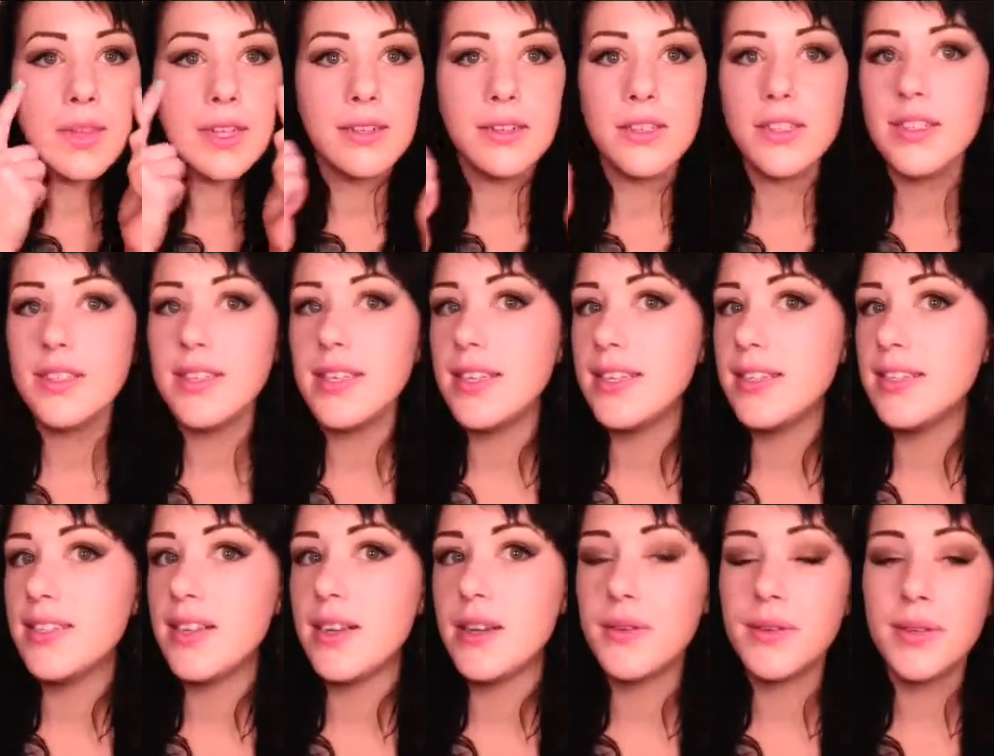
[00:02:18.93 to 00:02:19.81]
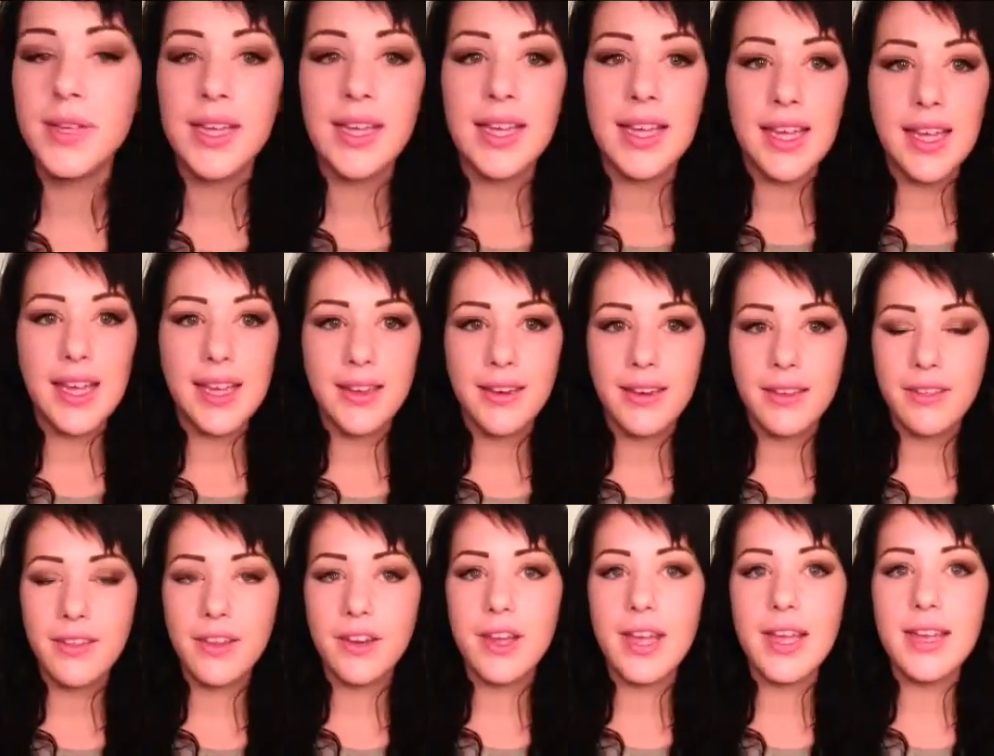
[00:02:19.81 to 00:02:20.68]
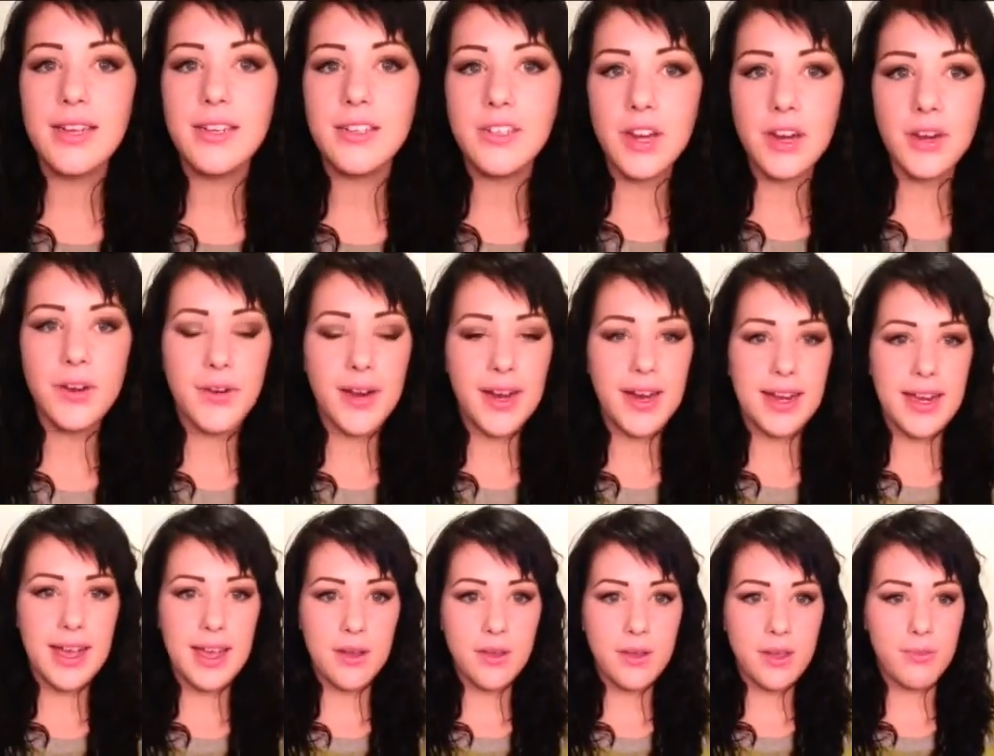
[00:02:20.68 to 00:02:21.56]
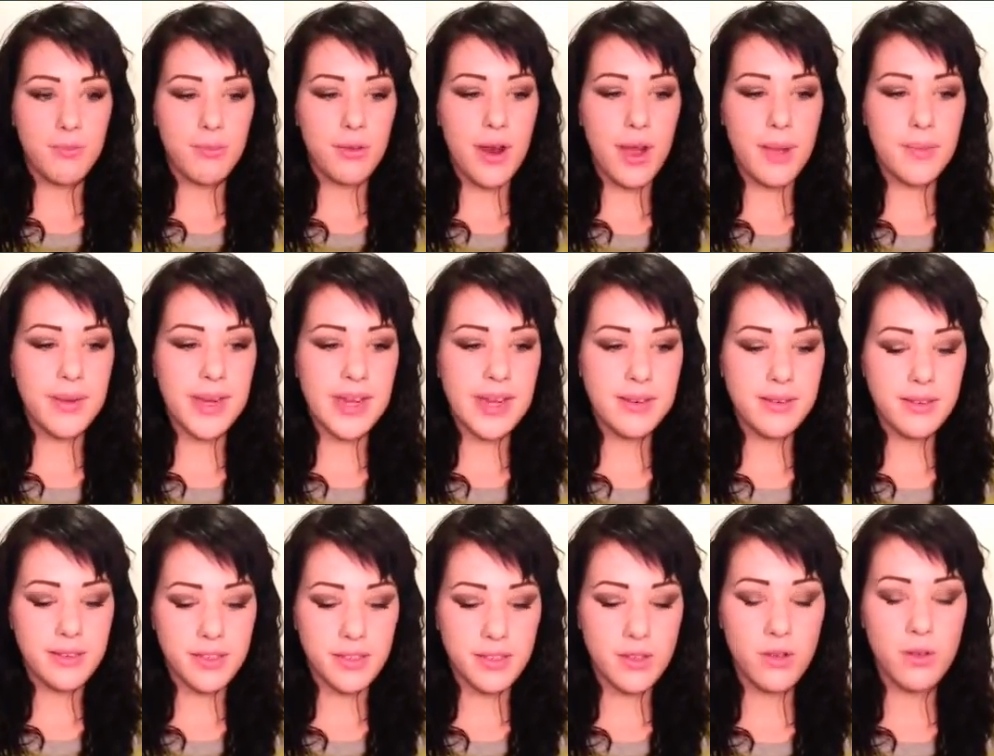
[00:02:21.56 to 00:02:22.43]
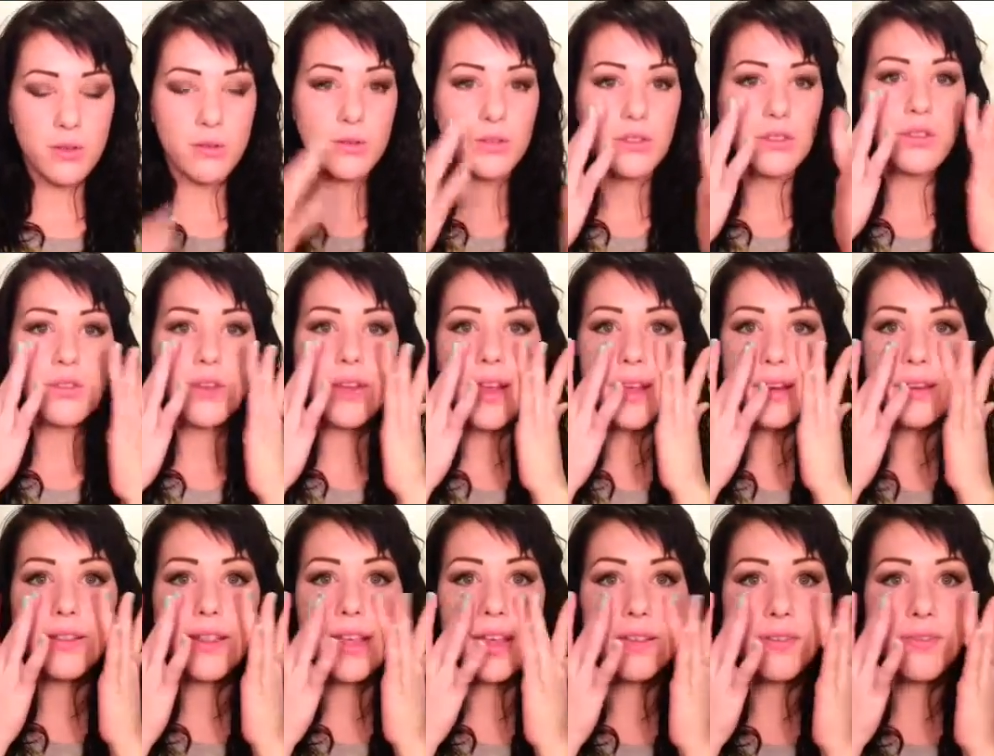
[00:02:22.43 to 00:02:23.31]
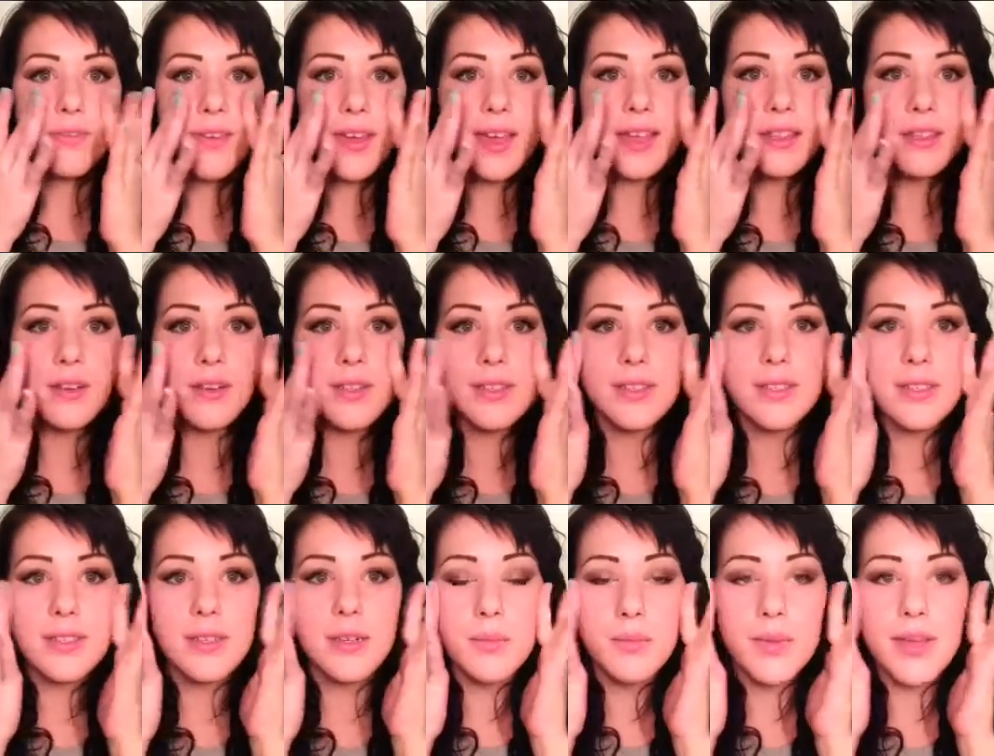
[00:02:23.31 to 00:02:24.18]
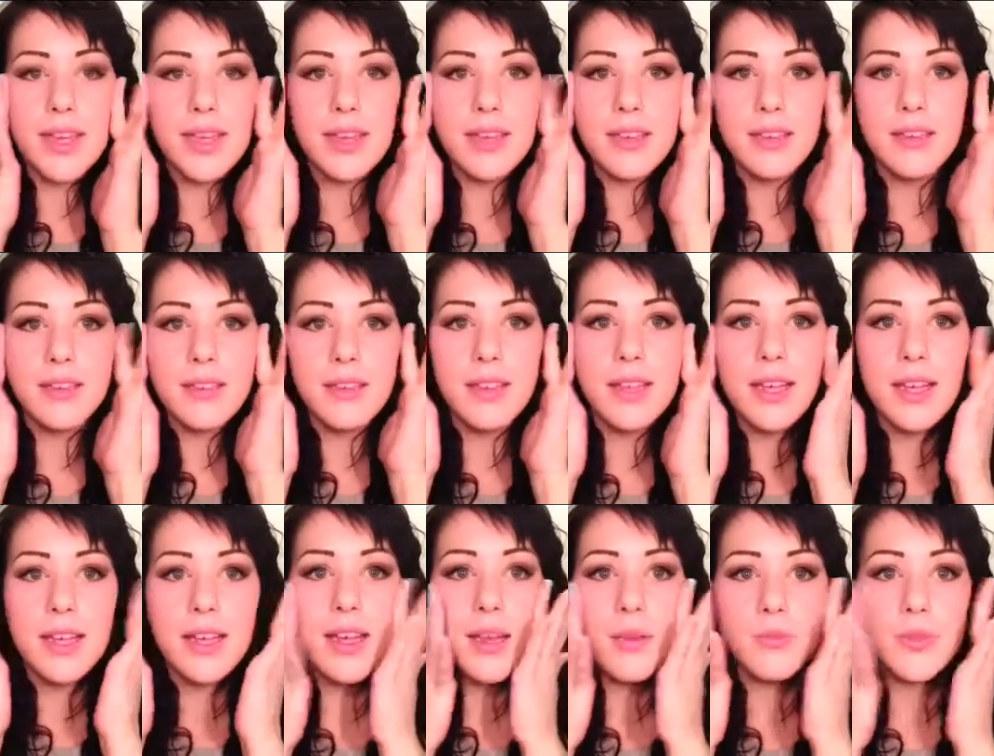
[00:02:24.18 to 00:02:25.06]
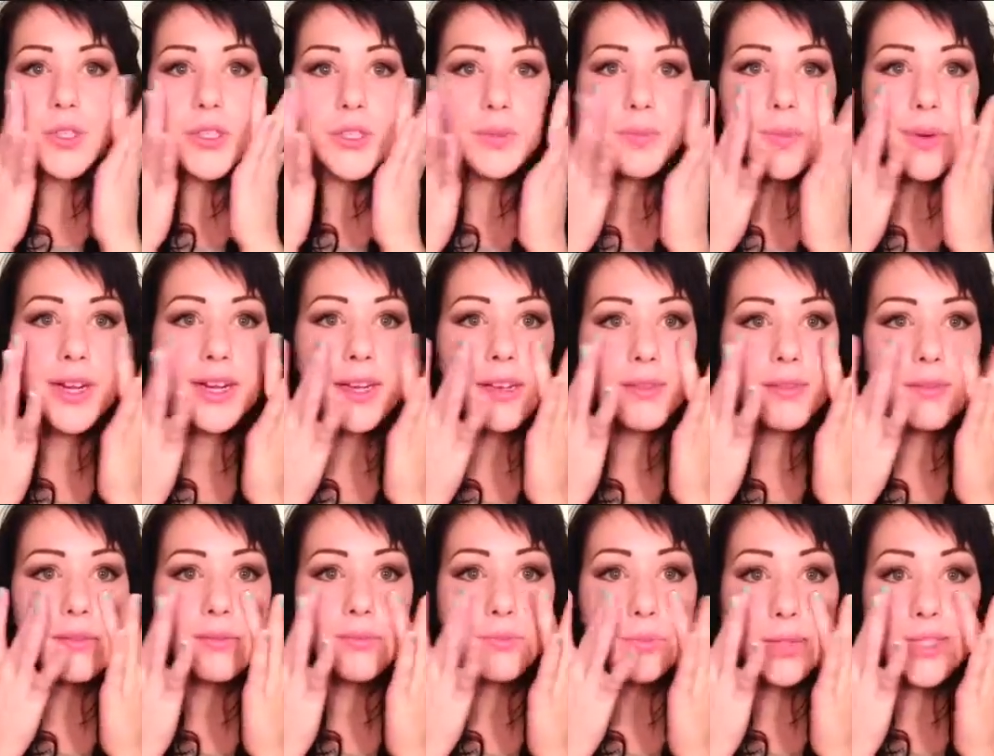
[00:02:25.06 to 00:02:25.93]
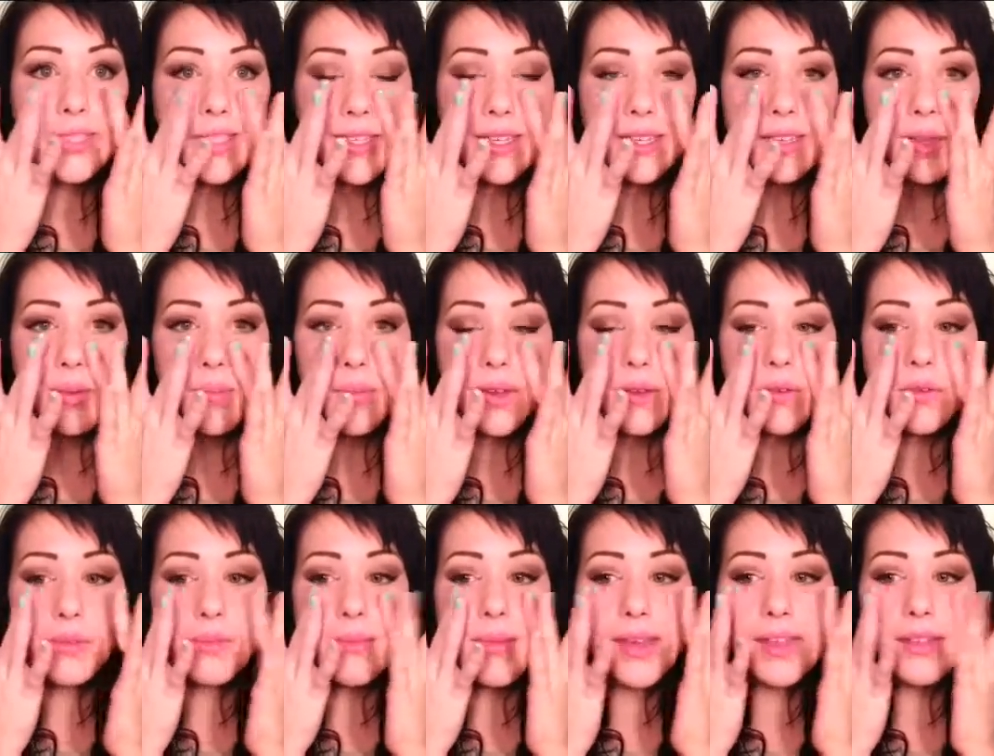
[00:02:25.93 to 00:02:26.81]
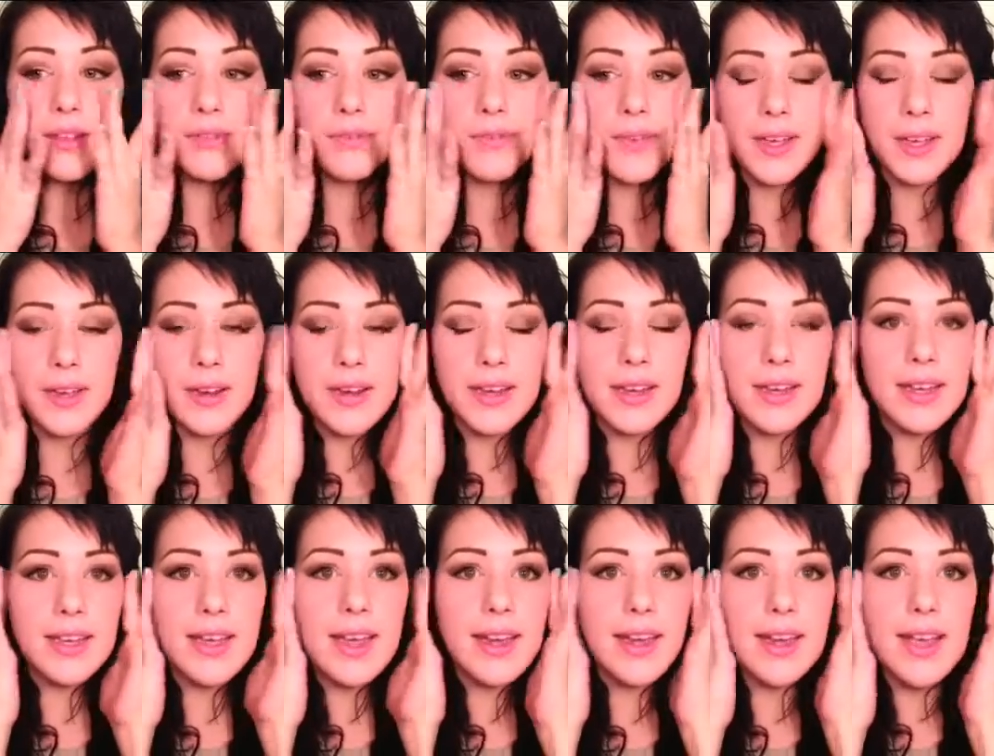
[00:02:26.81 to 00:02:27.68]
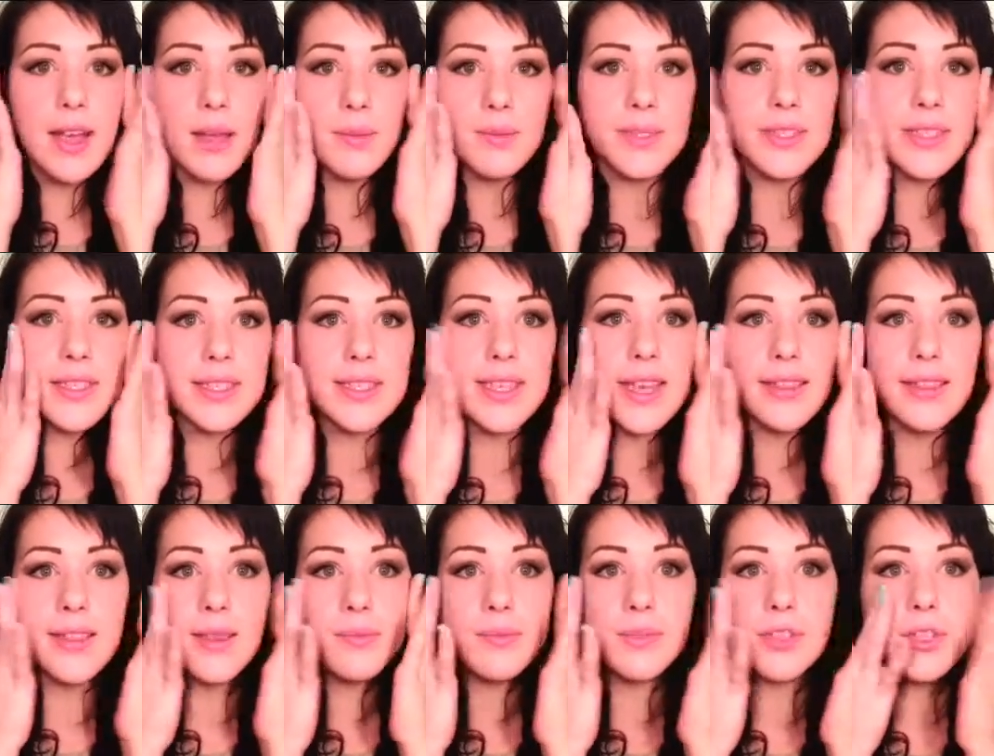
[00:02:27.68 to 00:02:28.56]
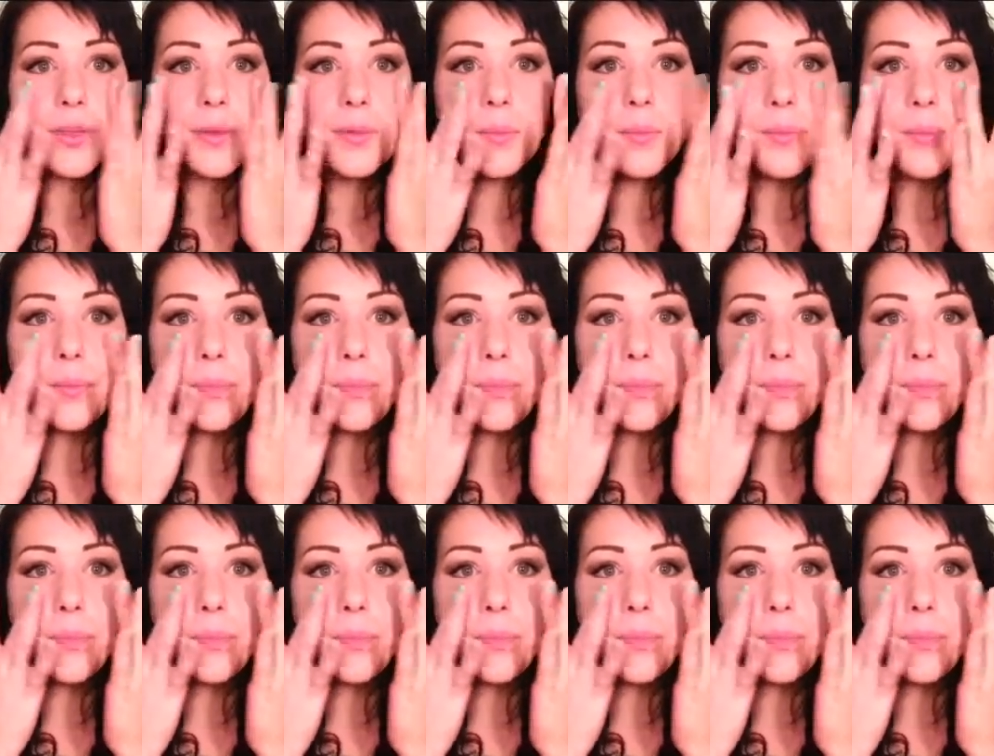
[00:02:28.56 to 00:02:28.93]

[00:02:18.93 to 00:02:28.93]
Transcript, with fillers: Just like so. And they're kind of dark right now and prominent. So to kind of like fade those a little bit, I'm just pre pressing them in with my other finger. And it kind of helps to set them too.